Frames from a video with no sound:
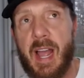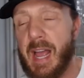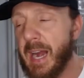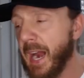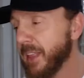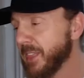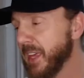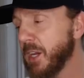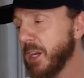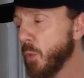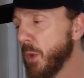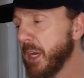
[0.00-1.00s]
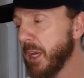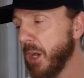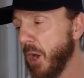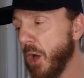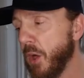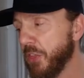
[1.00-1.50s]
And I think we can
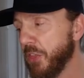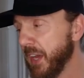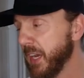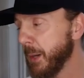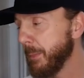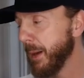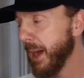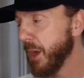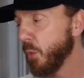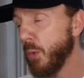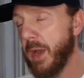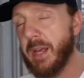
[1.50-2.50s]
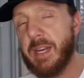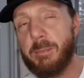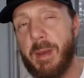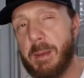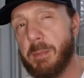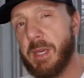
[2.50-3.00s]
all think about a way to
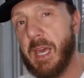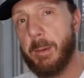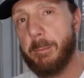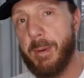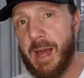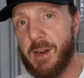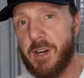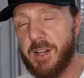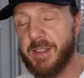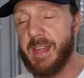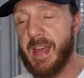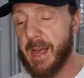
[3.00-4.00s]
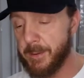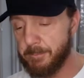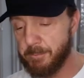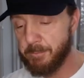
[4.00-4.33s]
maybe get better at that.